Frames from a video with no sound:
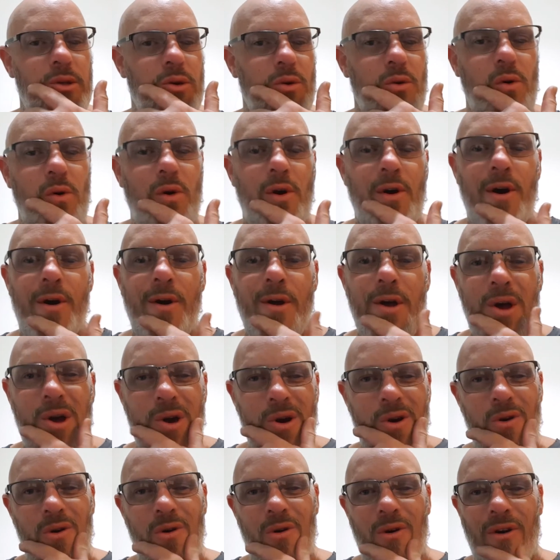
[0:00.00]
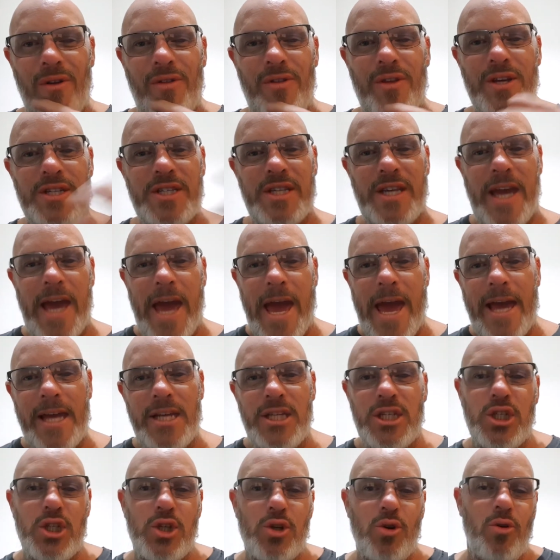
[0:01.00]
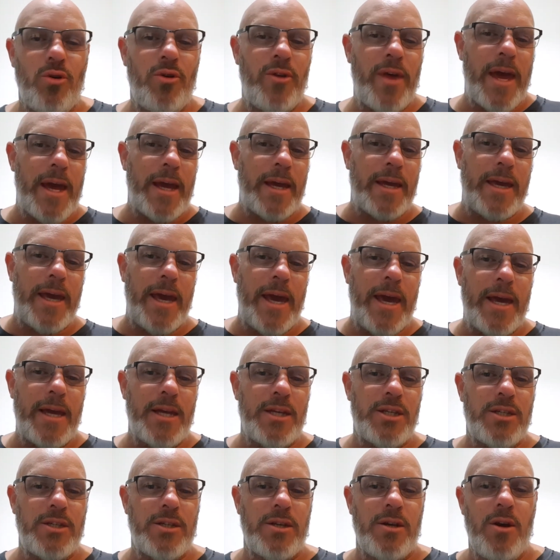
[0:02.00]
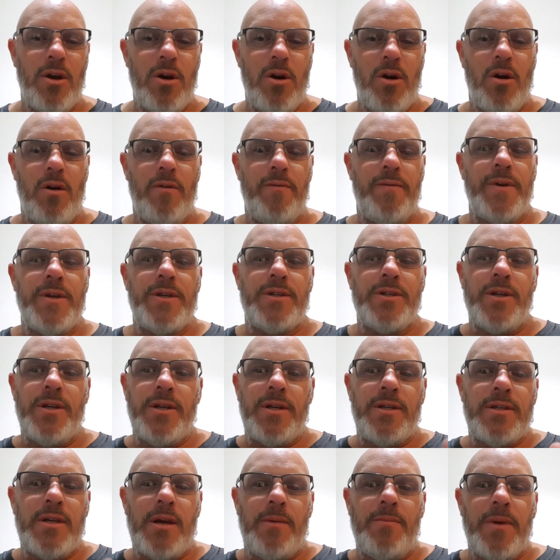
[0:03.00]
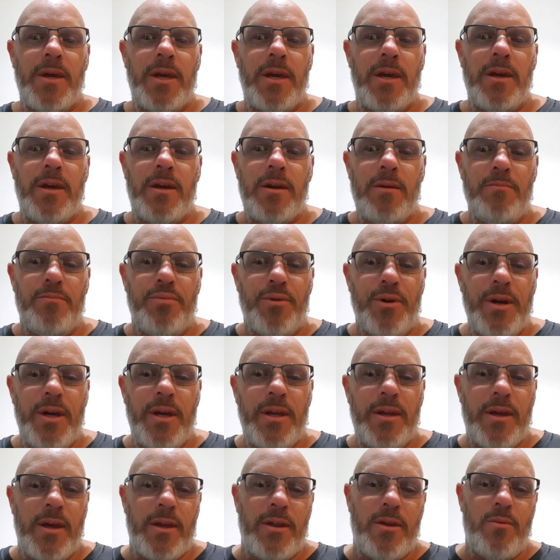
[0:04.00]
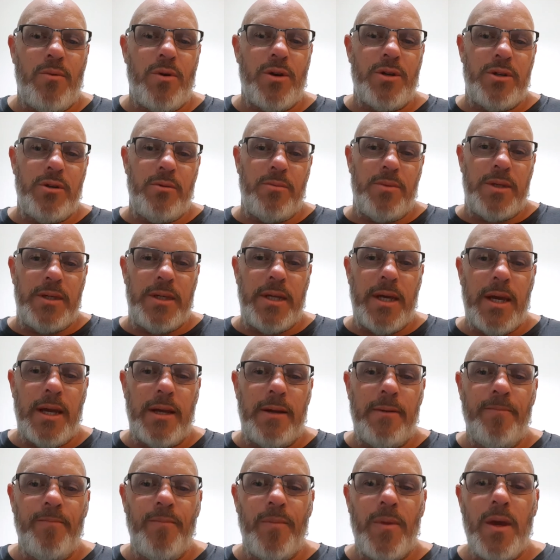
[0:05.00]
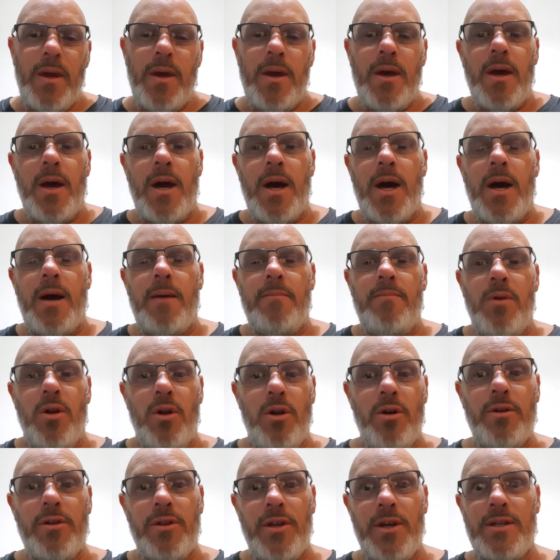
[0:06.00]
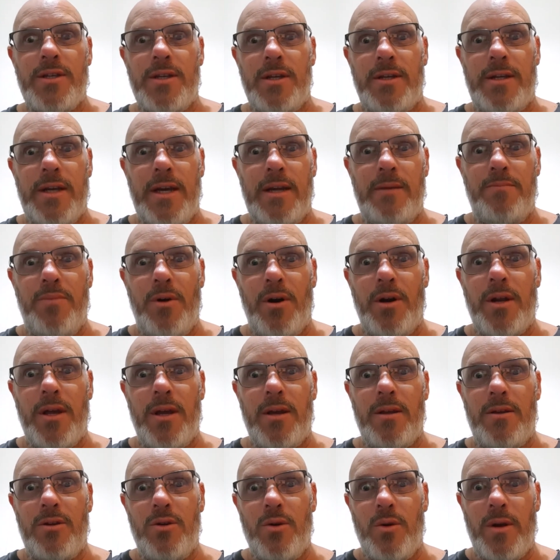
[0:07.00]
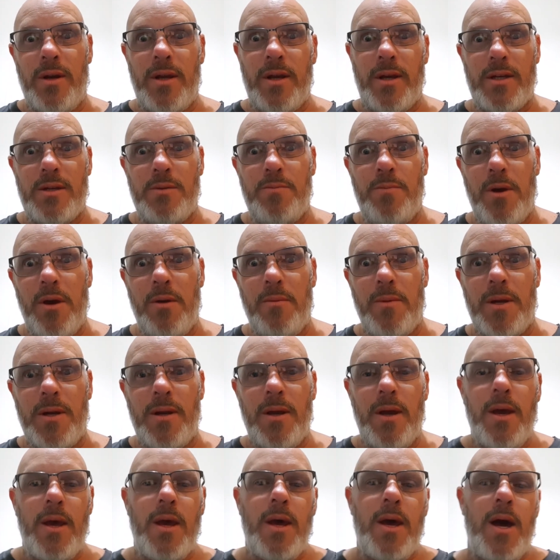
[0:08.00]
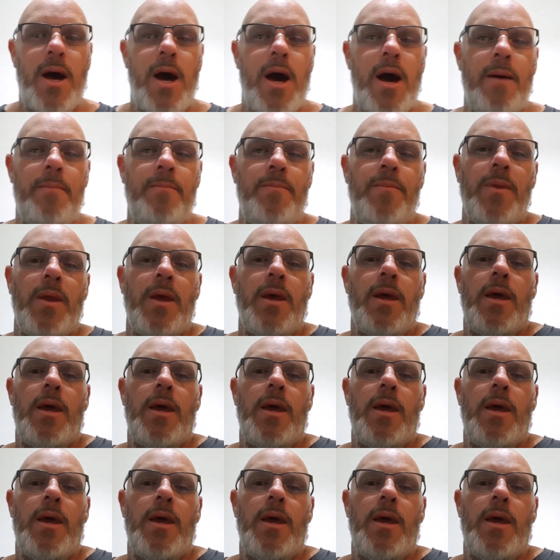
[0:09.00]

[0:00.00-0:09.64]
or this gas or that gas. Obviously something you can breathe, otherwise you'd be dead. Look, there's a dead body doing an experiment, and